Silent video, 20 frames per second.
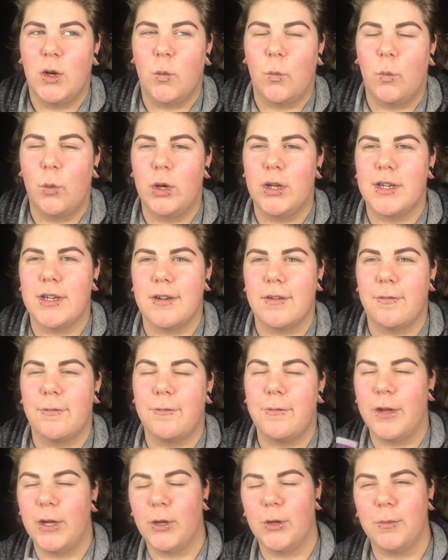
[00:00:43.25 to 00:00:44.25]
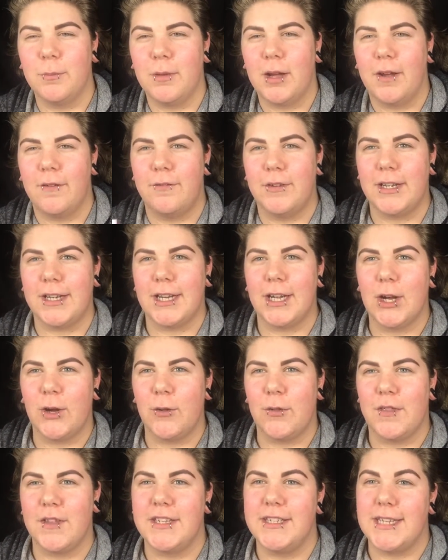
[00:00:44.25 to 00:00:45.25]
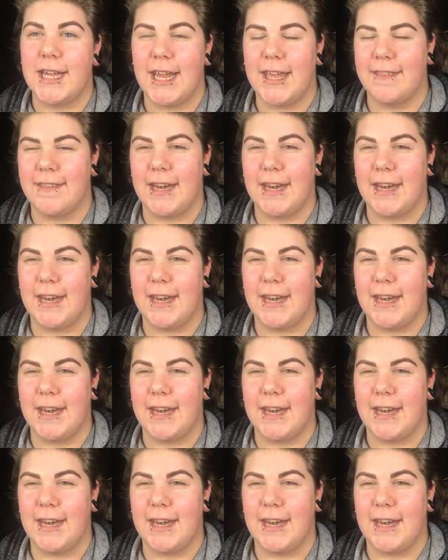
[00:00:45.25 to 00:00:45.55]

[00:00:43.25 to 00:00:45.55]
wouldn't film a video the day